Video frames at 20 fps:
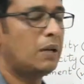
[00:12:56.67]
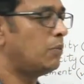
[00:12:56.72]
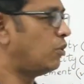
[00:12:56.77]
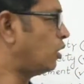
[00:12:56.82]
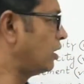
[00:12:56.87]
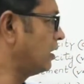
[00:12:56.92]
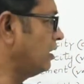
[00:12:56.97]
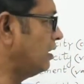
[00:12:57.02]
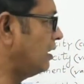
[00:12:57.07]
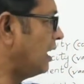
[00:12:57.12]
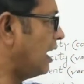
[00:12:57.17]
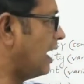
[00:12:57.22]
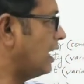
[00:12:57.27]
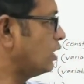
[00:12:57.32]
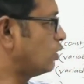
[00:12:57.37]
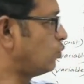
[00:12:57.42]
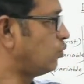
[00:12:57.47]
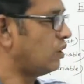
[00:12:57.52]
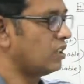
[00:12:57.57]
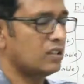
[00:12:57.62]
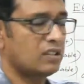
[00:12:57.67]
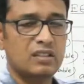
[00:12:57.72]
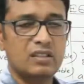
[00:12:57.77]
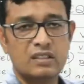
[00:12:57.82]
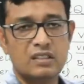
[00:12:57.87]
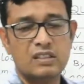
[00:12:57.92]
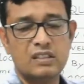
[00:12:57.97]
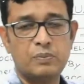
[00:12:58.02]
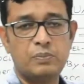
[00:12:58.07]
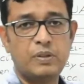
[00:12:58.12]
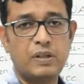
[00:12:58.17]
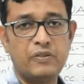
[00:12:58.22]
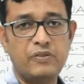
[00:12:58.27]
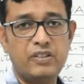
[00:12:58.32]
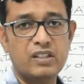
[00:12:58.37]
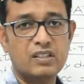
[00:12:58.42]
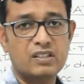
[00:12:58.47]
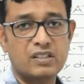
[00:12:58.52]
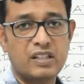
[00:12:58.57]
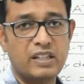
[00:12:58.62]
a body, as was in the
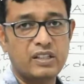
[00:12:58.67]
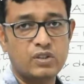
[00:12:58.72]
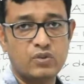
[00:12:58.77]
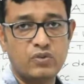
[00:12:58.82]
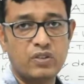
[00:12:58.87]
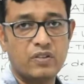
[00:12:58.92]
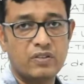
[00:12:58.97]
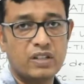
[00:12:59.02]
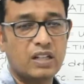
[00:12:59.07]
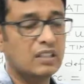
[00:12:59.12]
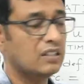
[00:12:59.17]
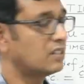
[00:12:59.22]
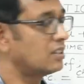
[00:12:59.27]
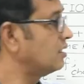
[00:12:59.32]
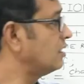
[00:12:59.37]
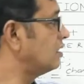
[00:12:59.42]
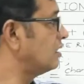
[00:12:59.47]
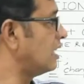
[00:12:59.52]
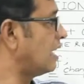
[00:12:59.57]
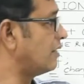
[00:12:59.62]
previous case we have considered,